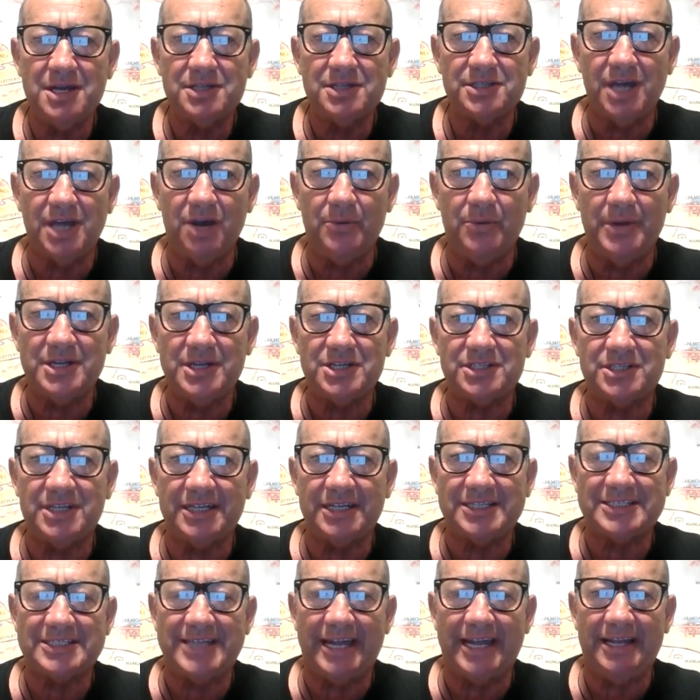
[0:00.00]
So we're just
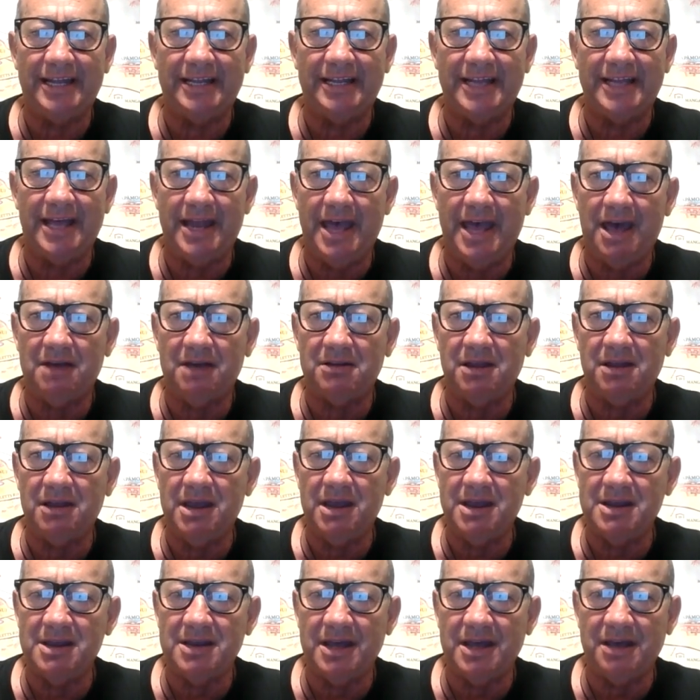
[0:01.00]
extending that out
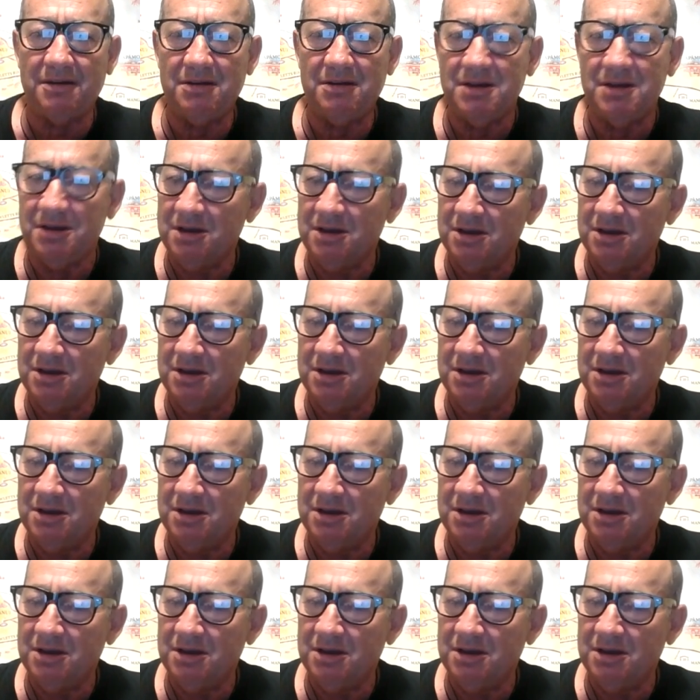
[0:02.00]
and uh,